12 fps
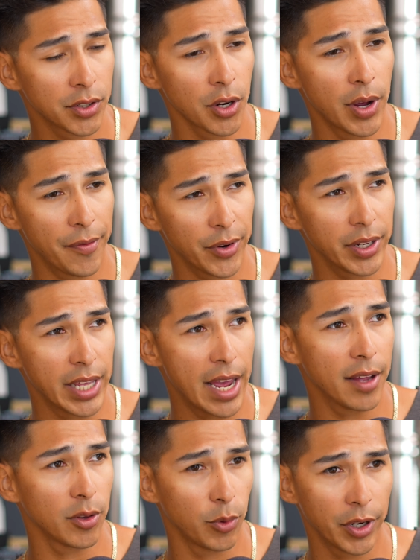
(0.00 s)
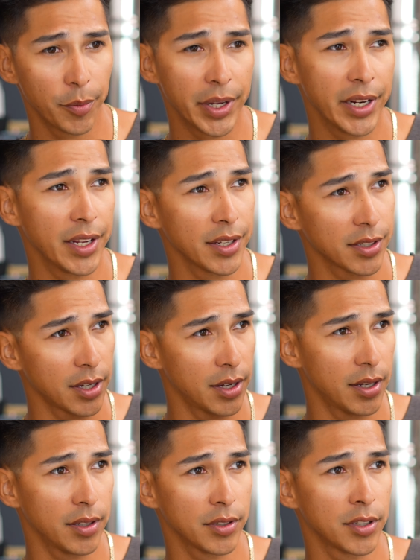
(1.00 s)
So the winter meetings,
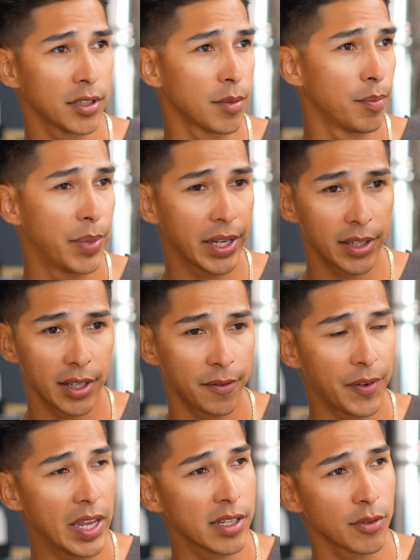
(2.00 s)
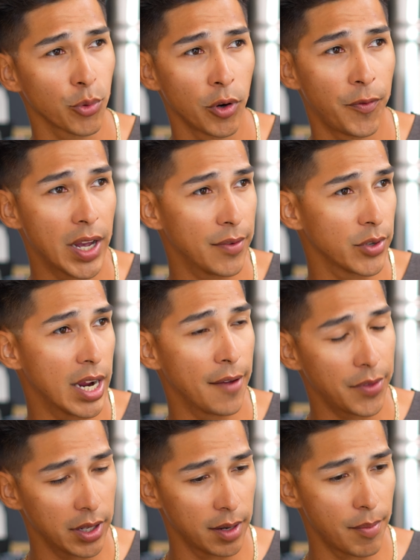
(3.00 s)
there's just a big league phase of the Rule 5
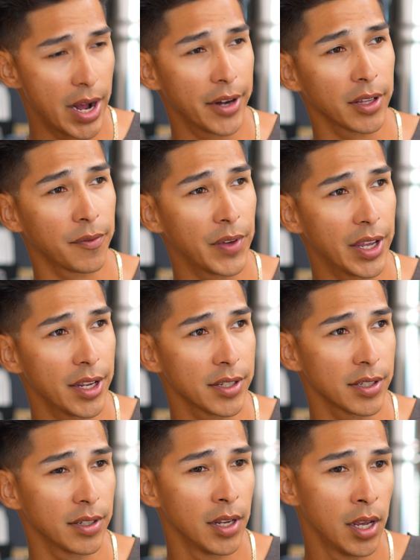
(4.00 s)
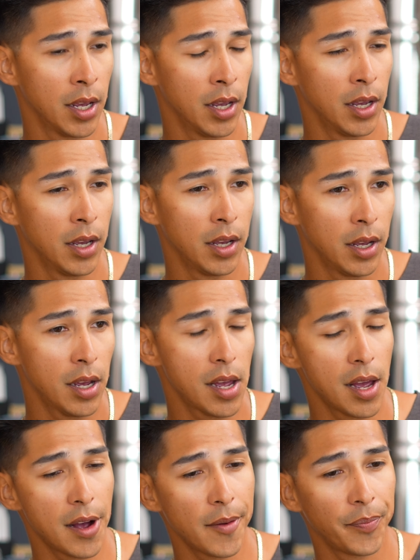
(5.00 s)
draft and a minor league phase. And
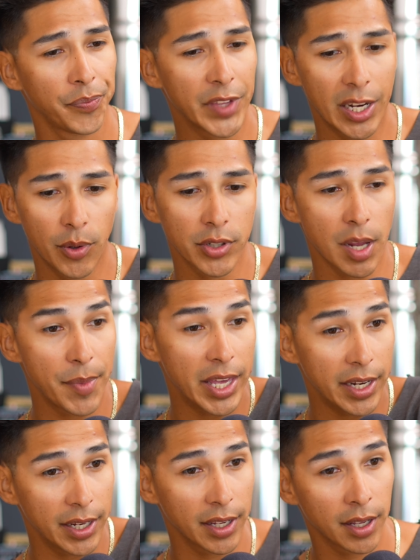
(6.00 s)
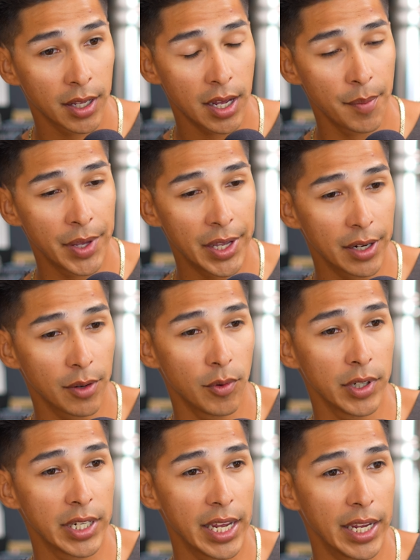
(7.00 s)
anyway, so I'm hitting
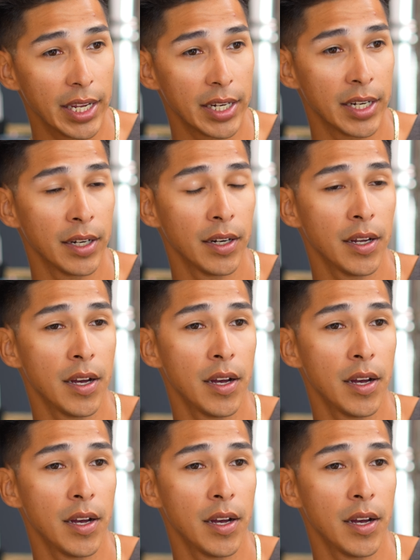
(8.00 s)
one day, and